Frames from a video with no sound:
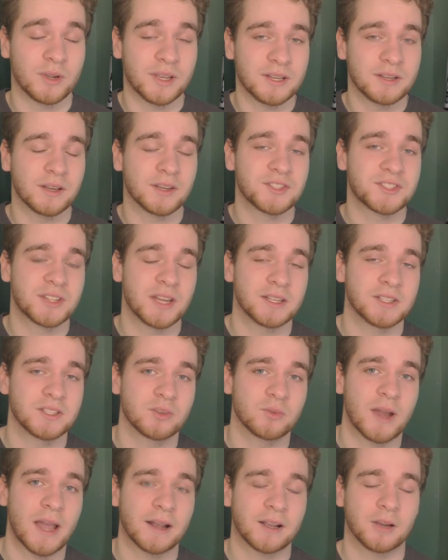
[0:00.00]
He does tend
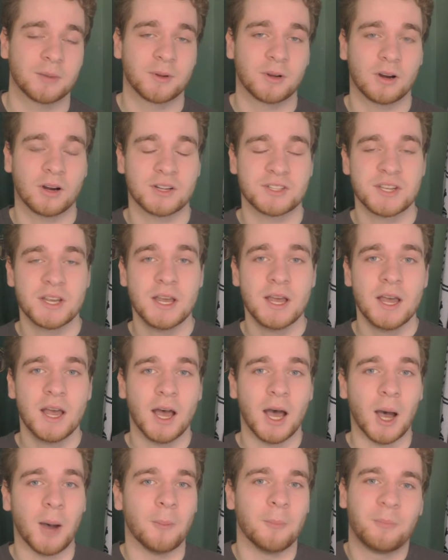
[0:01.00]
to rack up cards,
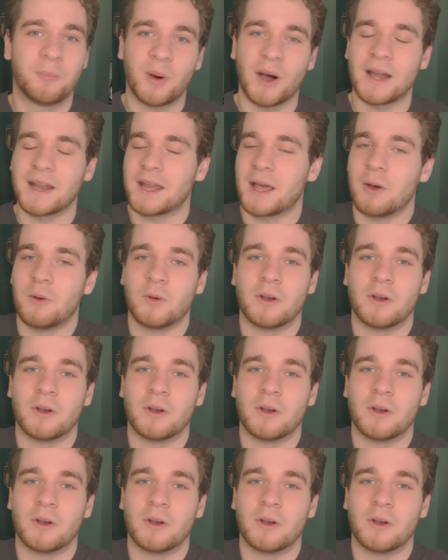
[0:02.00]
but